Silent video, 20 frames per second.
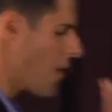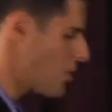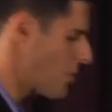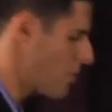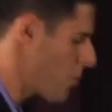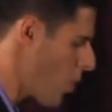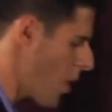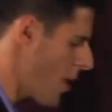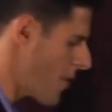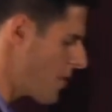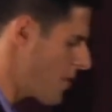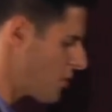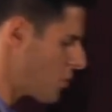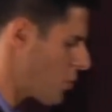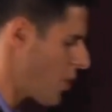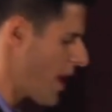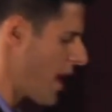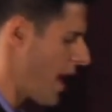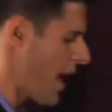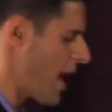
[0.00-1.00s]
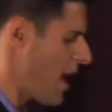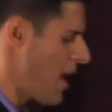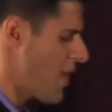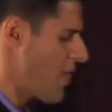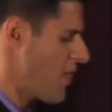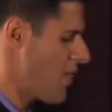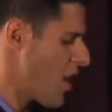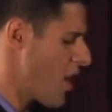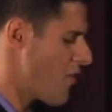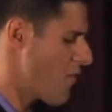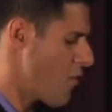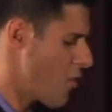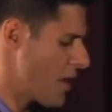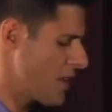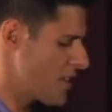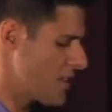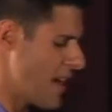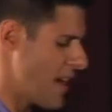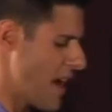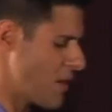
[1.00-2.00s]
was born this way, therefore
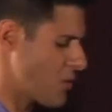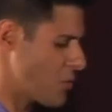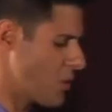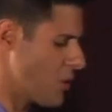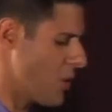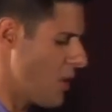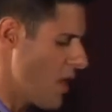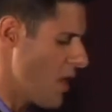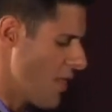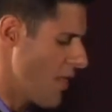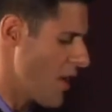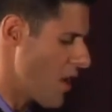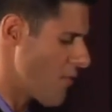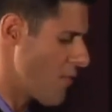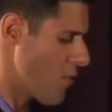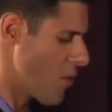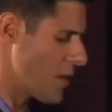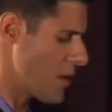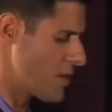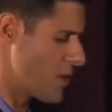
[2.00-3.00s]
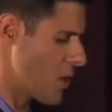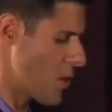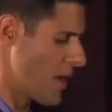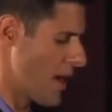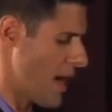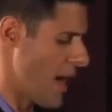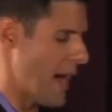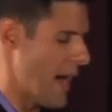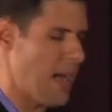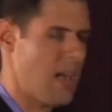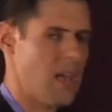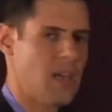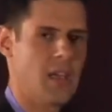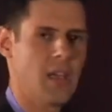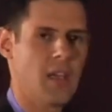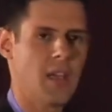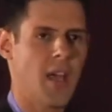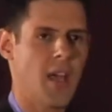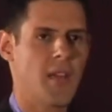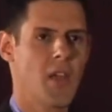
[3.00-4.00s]
it's natural, therefore it's okay.
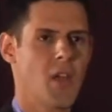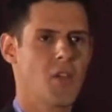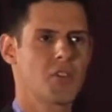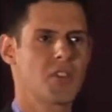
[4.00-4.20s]
And the other